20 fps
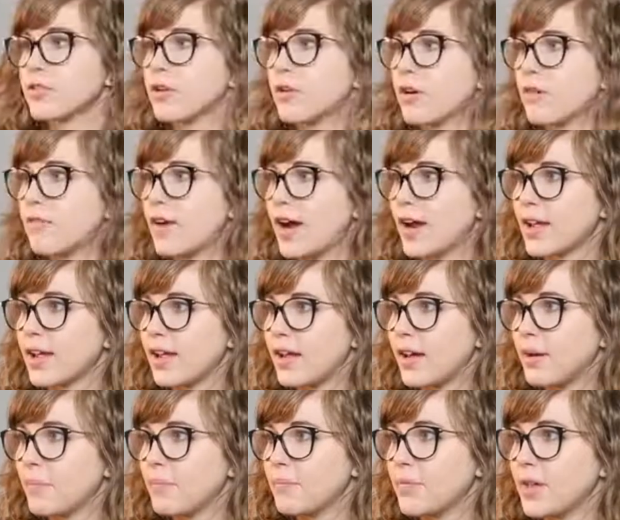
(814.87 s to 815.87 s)
our rat
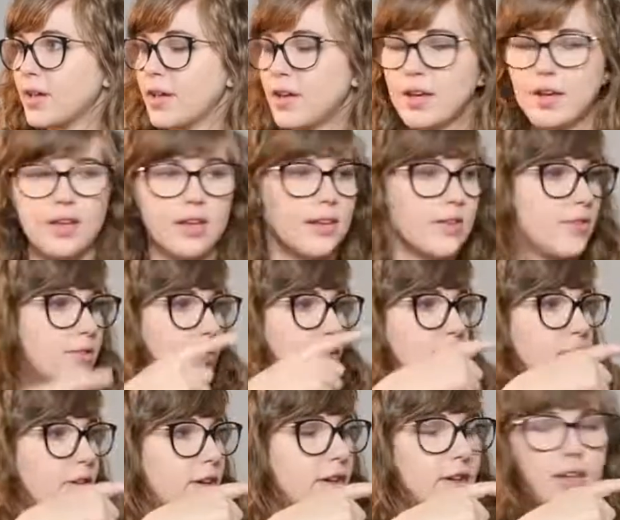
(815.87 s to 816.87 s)
cam is
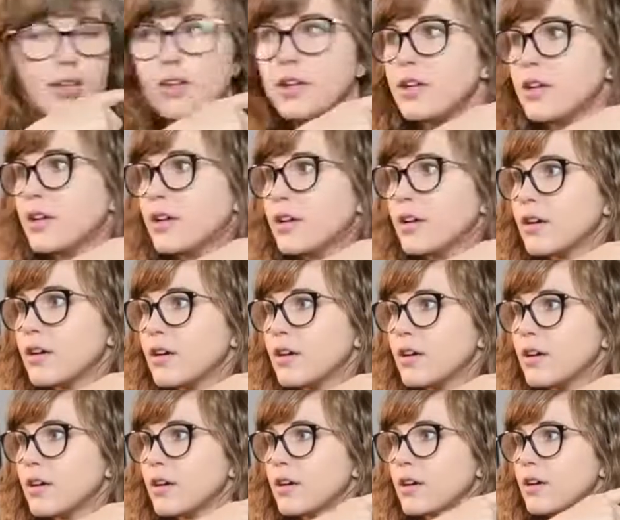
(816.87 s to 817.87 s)
over
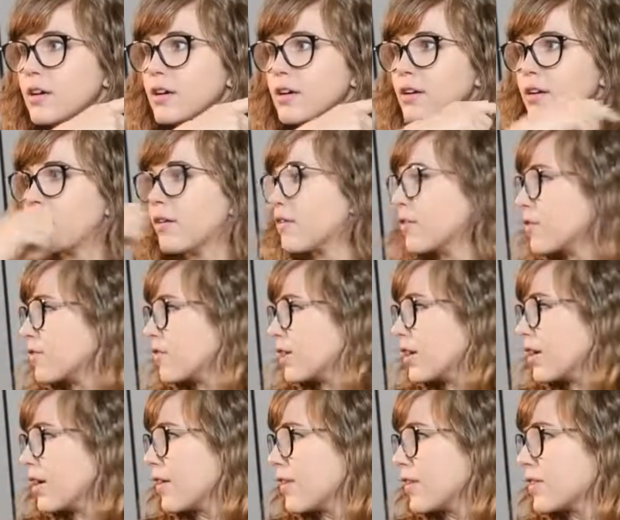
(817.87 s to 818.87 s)
here. No, it's over
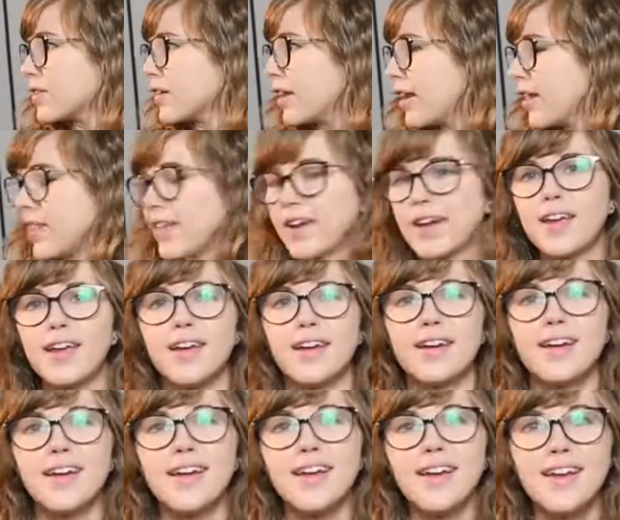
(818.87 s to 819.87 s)
here on this side, I think.
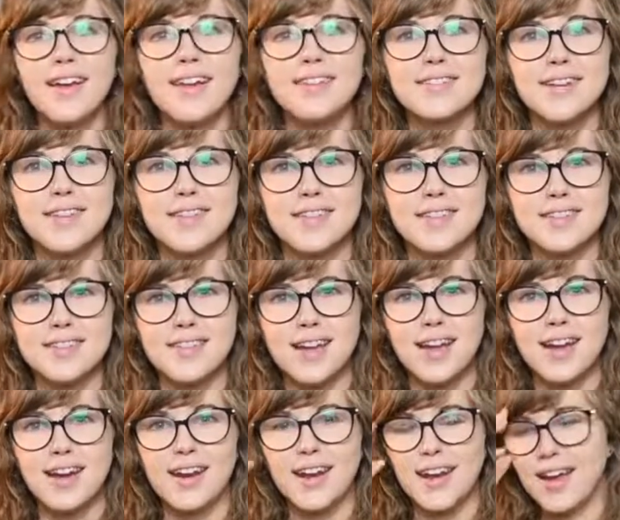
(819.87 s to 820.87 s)
It's on this
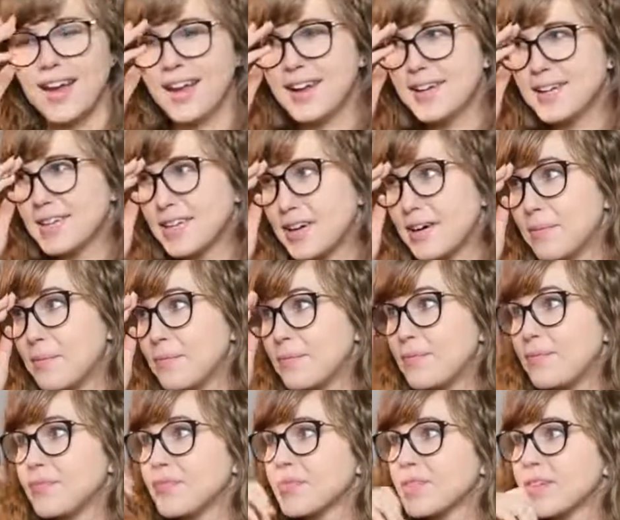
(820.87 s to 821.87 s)
side, and
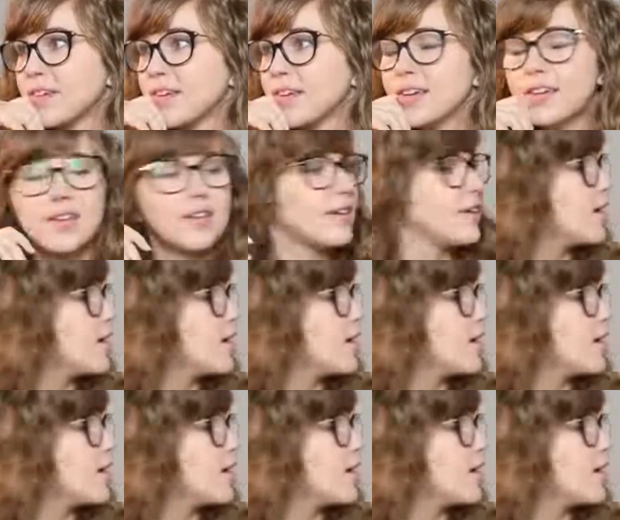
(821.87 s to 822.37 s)
yeah,